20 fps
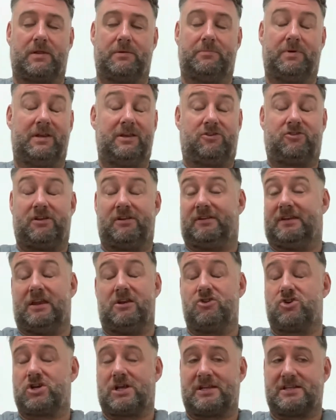But it
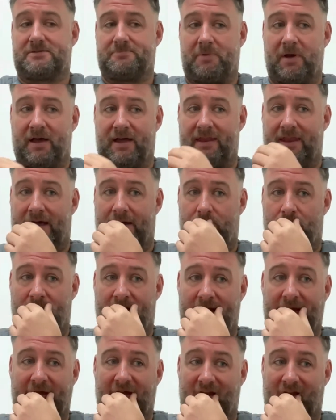didn't transpire that
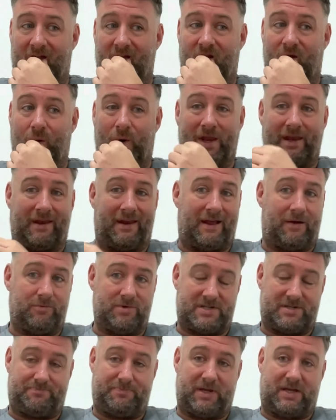way. I don't know whether that
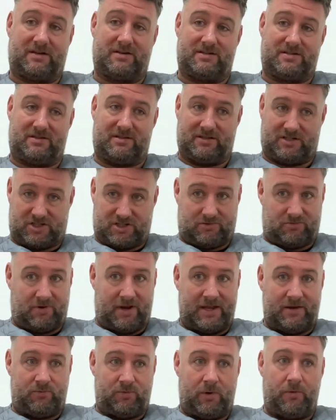was because of the
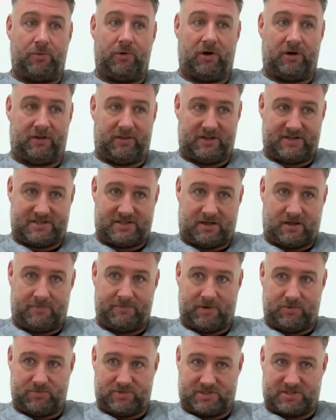terrain we were on at the time.
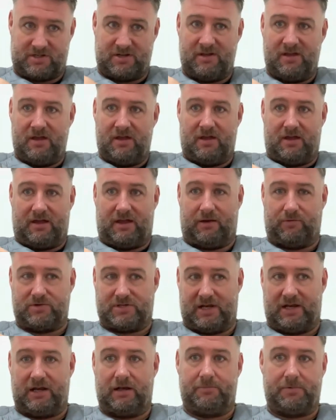It was
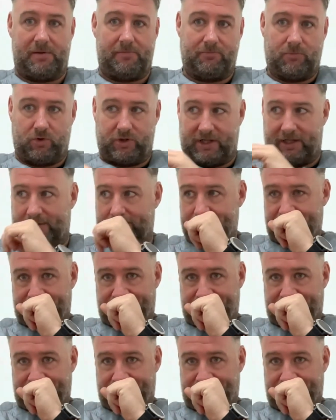a little bit muddy